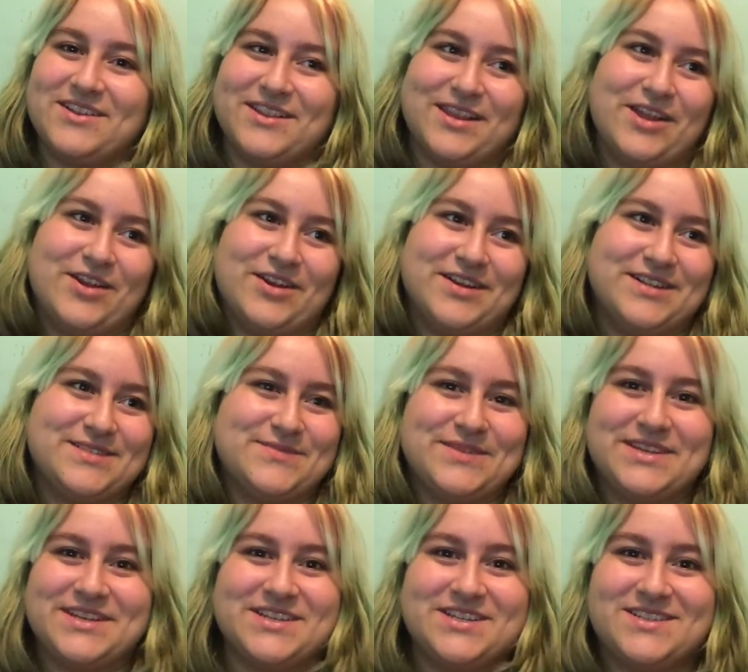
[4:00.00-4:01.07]
hilarious,
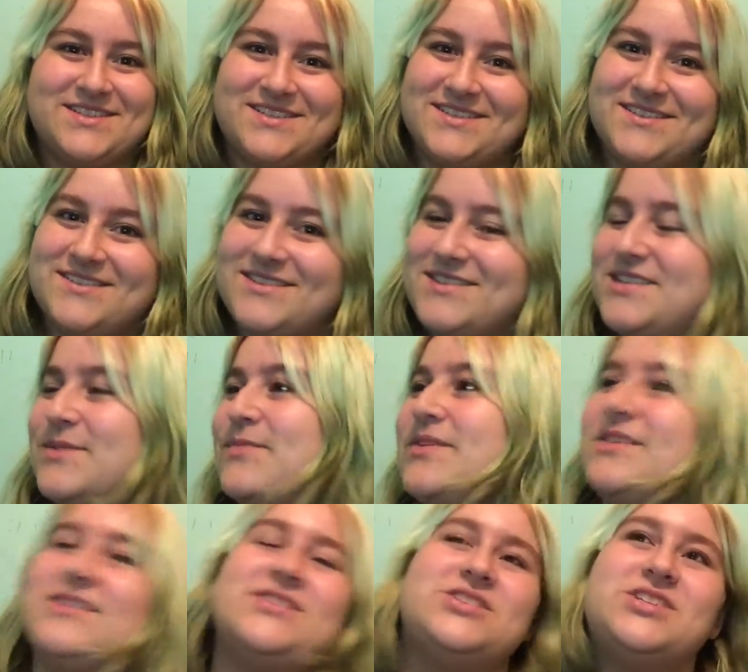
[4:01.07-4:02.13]
because
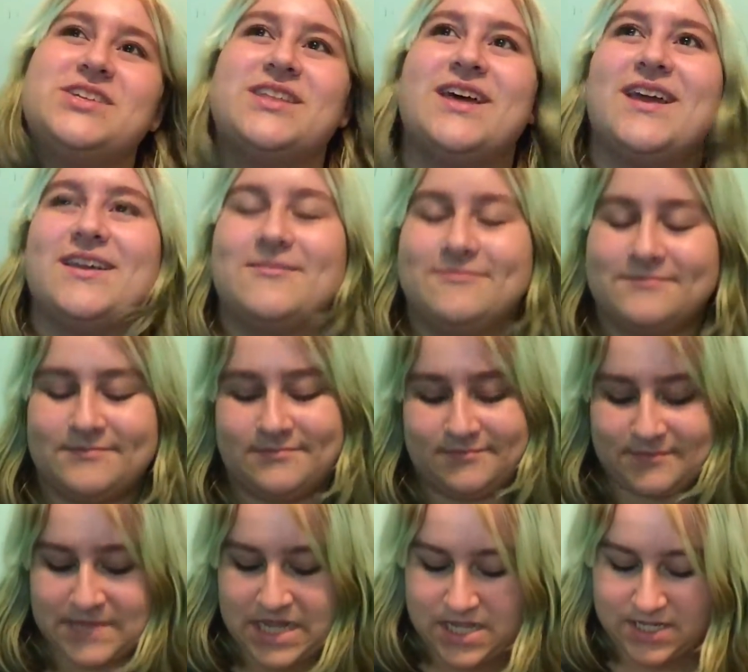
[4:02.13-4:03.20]
typically she, like,
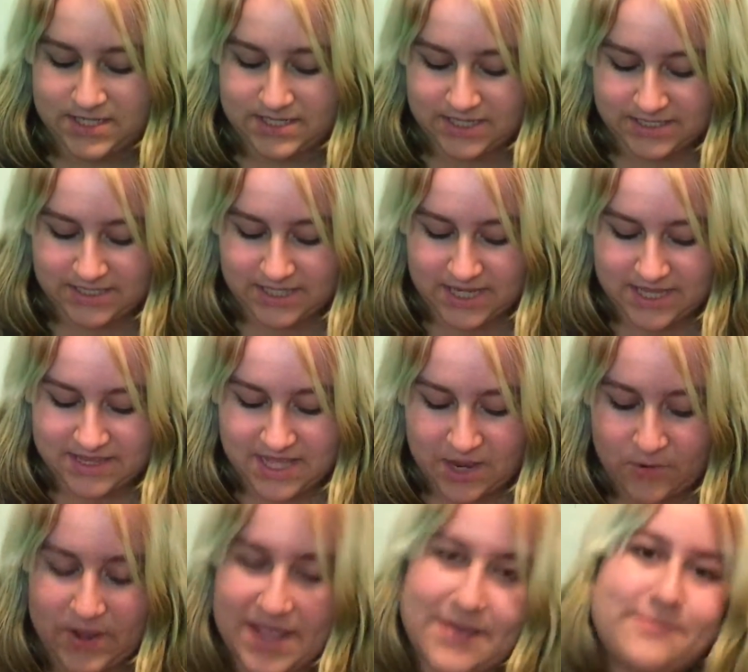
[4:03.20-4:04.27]
doesn't get
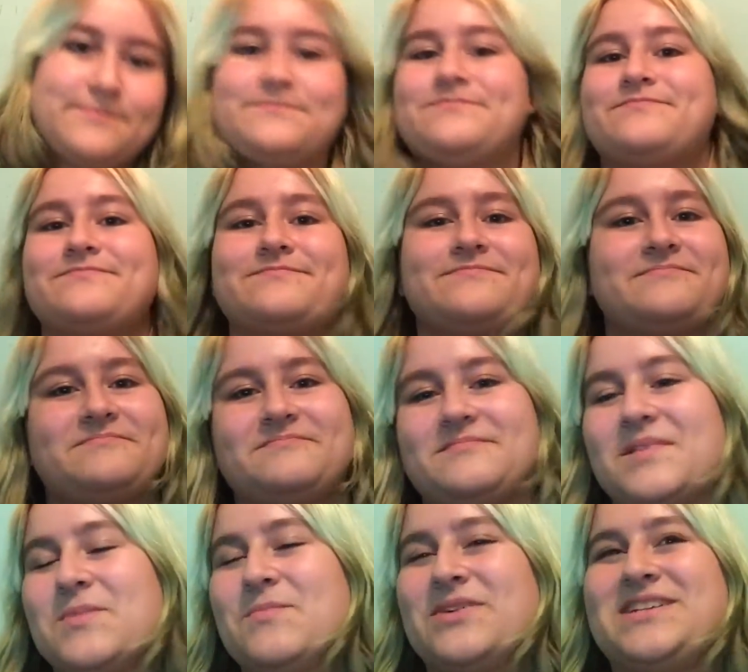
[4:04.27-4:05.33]
that way,
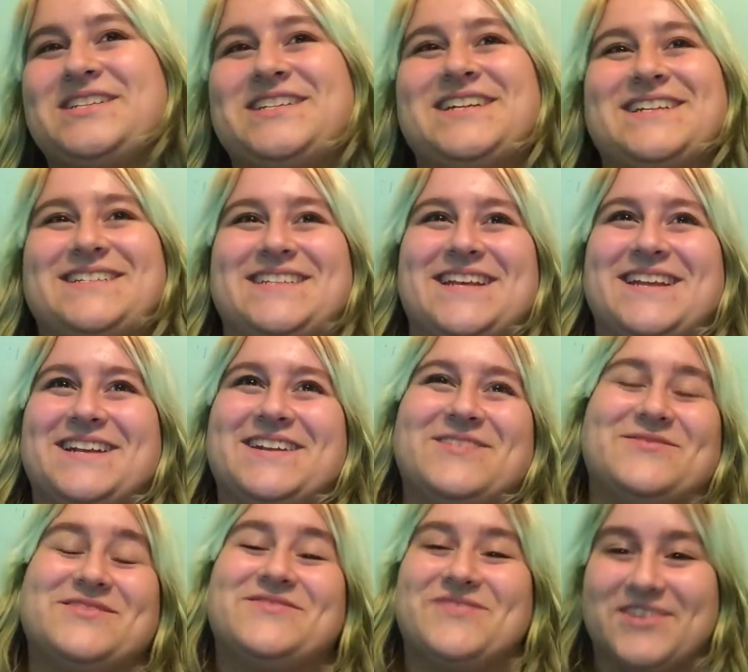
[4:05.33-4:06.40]
but she didn't.
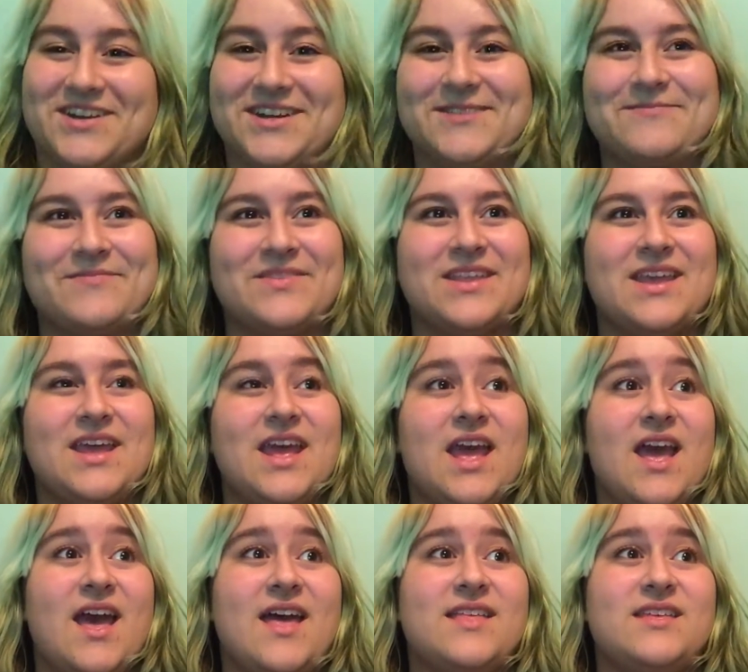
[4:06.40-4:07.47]
It was funny.
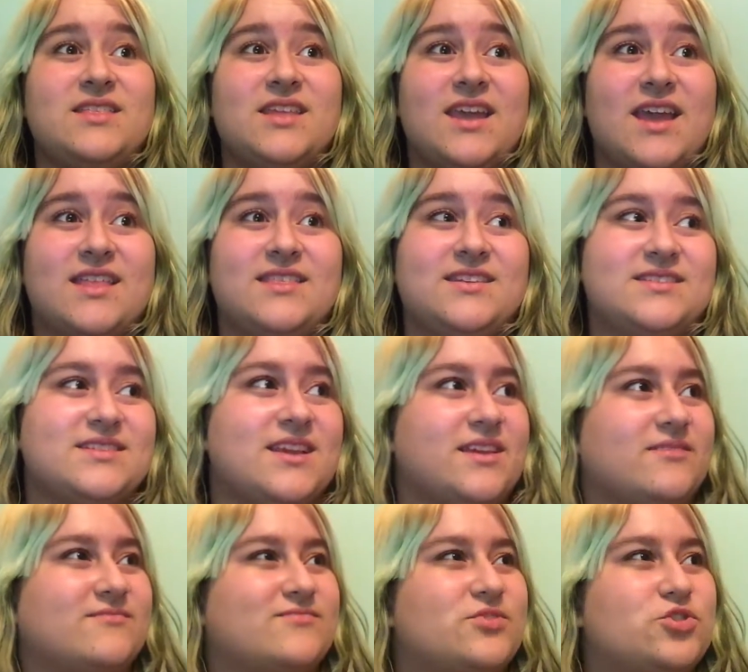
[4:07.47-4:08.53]
And then they had these,
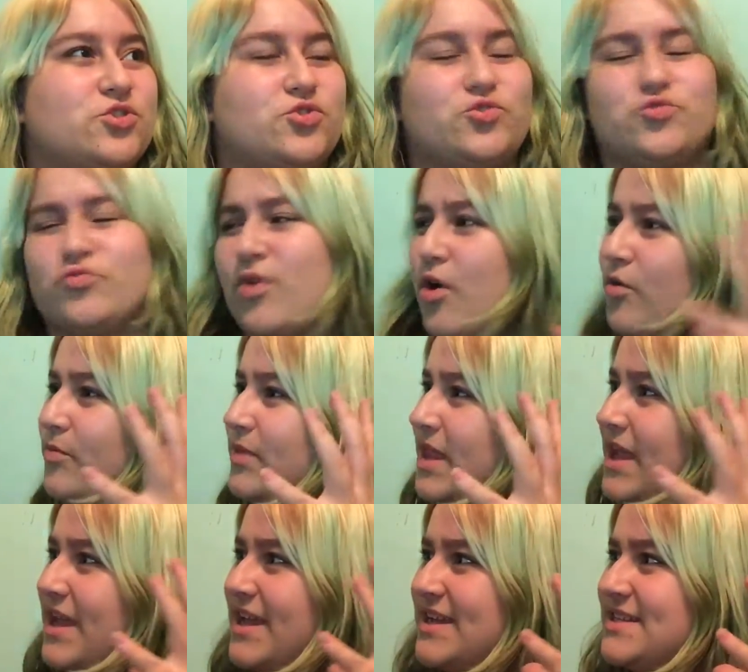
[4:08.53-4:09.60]
like, strobe
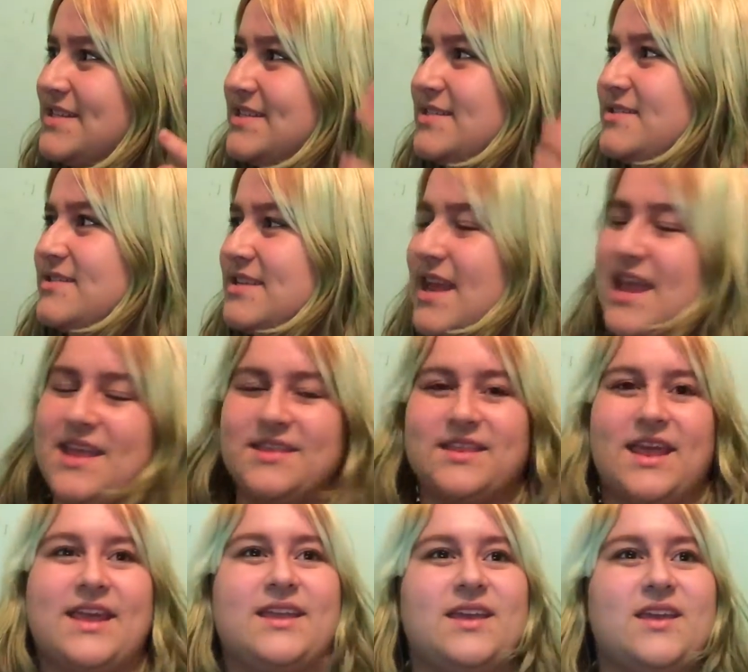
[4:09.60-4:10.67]
lights,
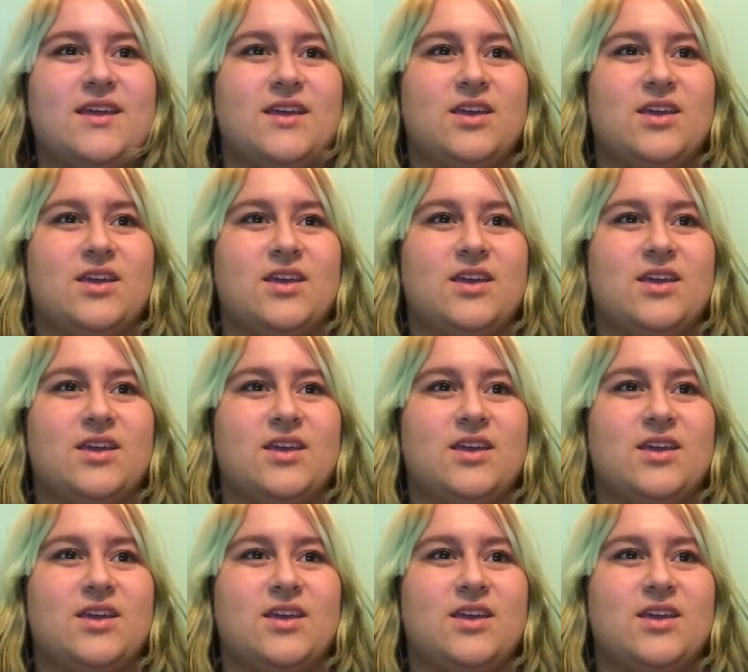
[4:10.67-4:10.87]
and, like,